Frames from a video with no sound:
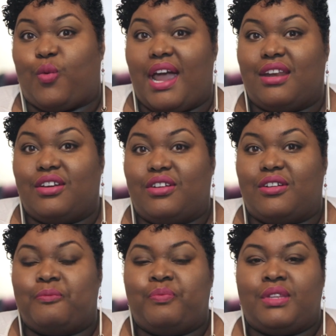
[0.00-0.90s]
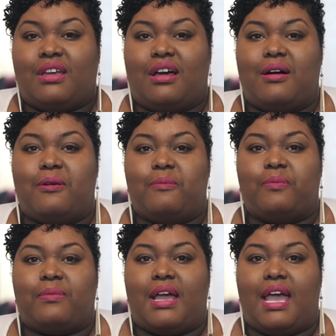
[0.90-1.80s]
writer
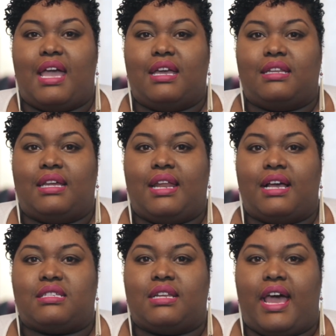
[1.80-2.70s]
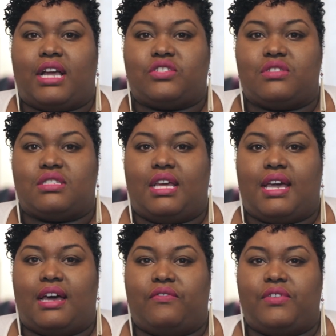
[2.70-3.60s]
and as an actress, and they
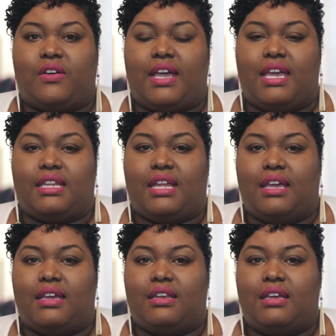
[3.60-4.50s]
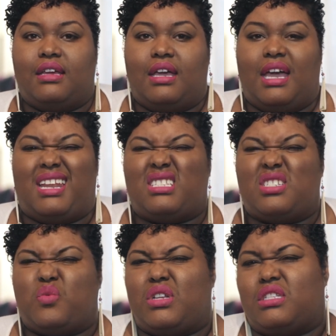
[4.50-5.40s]
kind of fell hand in hand. And I
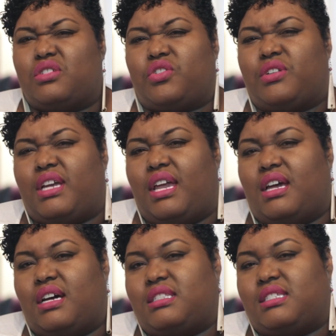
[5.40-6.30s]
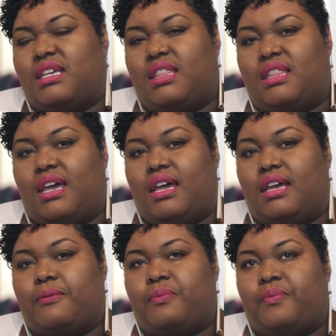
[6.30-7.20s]
just wanted to create content
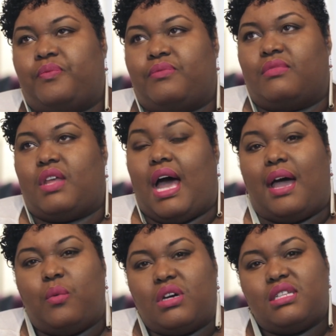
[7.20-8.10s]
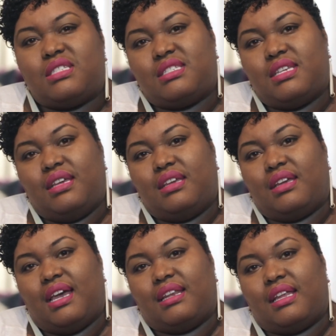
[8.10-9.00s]
that I wanted to see
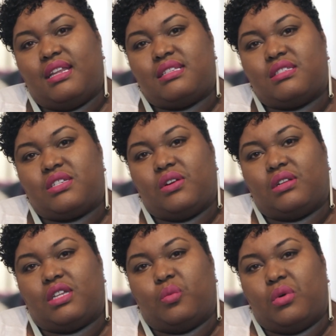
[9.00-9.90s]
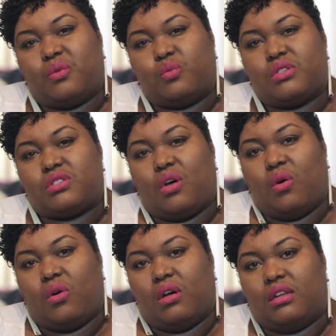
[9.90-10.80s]
and not necessarily what was
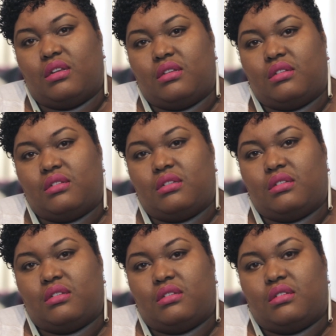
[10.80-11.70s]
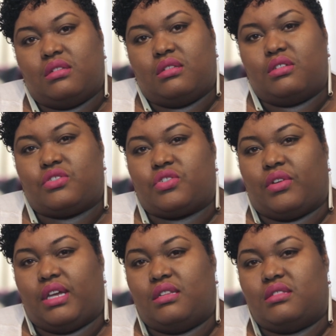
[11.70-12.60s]
on the
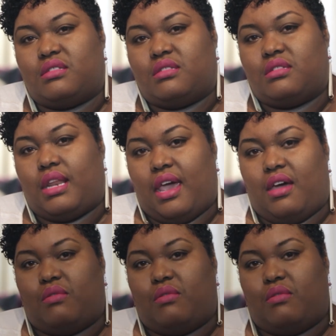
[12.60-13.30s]
screens now.